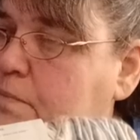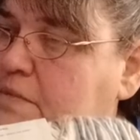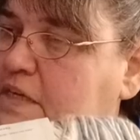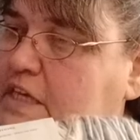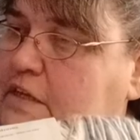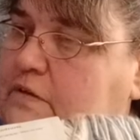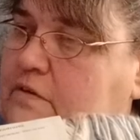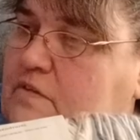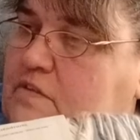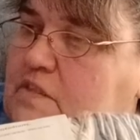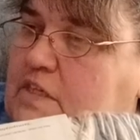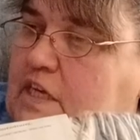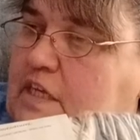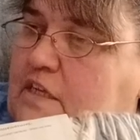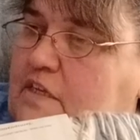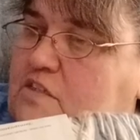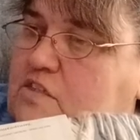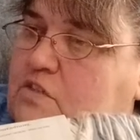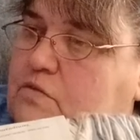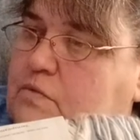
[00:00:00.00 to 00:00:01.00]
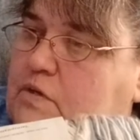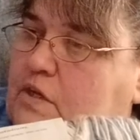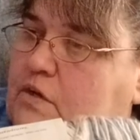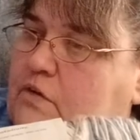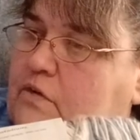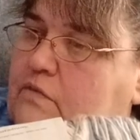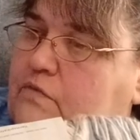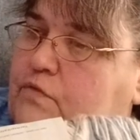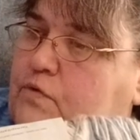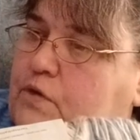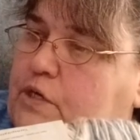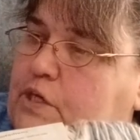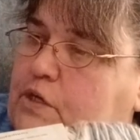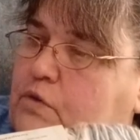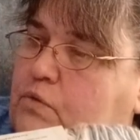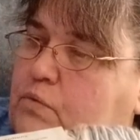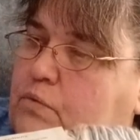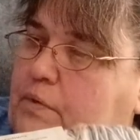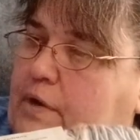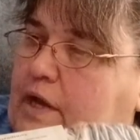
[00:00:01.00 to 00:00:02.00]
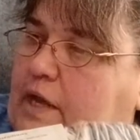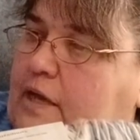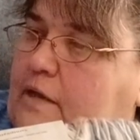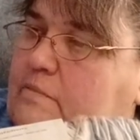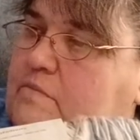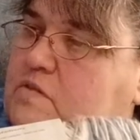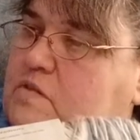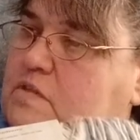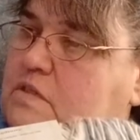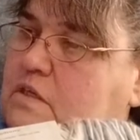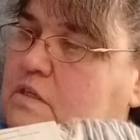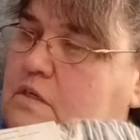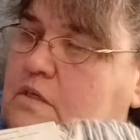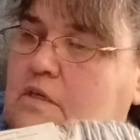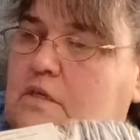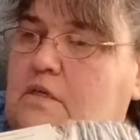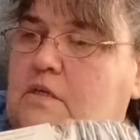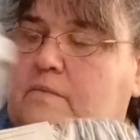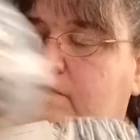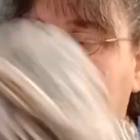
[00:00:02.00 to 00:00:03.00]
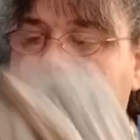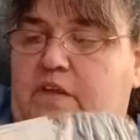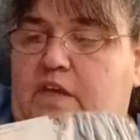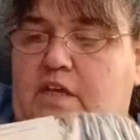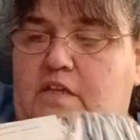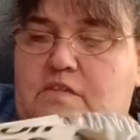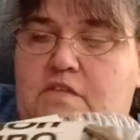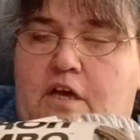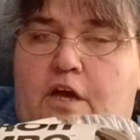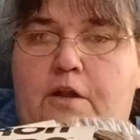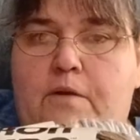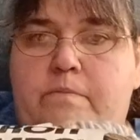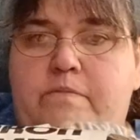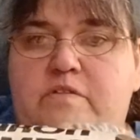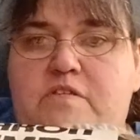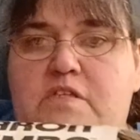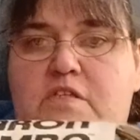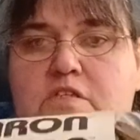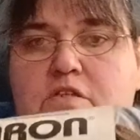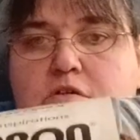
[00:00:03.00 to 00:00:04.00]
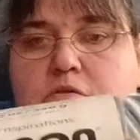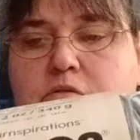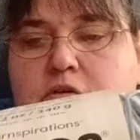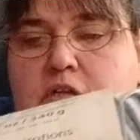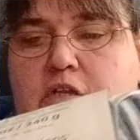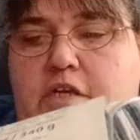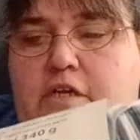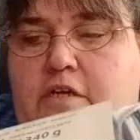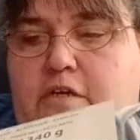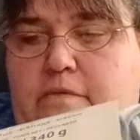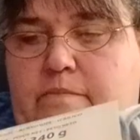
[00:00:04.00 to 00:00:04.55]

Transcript: meters, and it's 340 grams. And it's 100% acrylic.